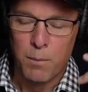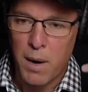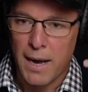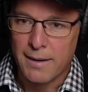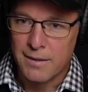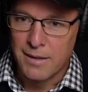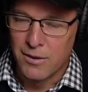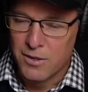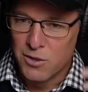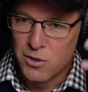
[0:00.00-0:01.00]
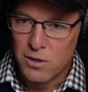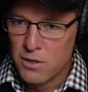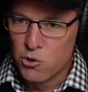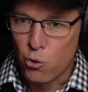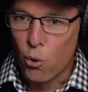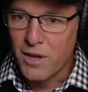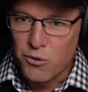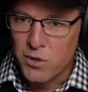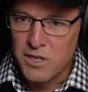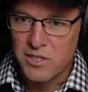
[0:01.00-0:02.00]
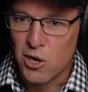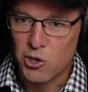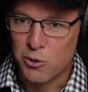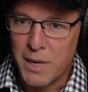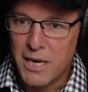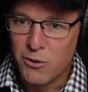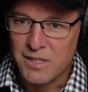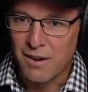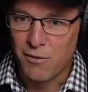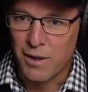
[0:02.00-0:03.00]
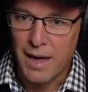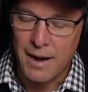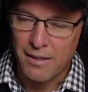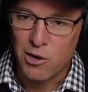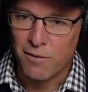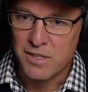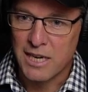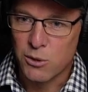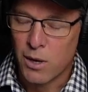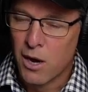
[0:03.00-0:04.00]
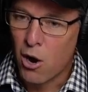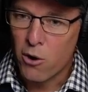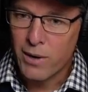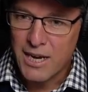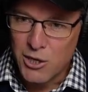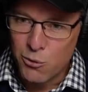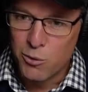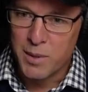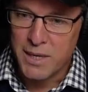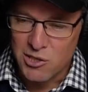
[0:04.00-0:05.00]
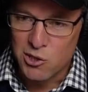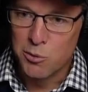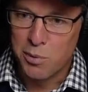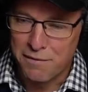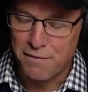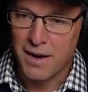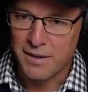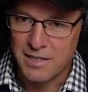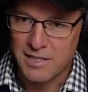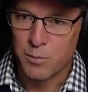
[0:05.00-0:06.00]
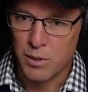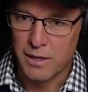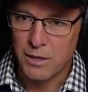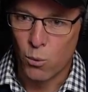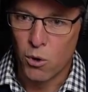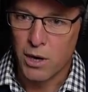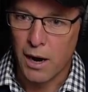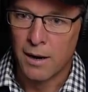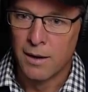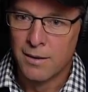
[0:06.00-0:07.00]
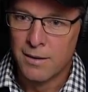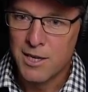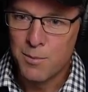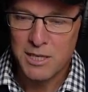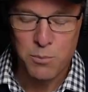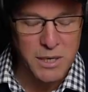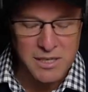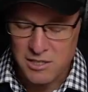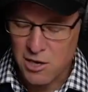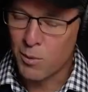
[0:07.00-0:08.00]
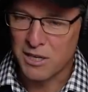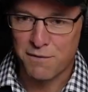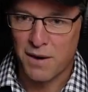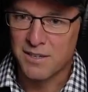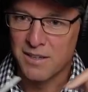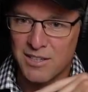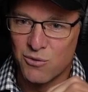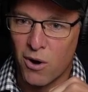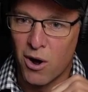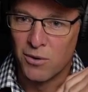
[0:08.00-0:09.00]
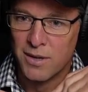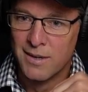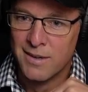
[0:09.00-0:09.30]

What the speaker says: but, you know, trawling through your social media and stuff like that, another conversation, I reckon you would be a super fun disability worker. You must bring so much fun to this role.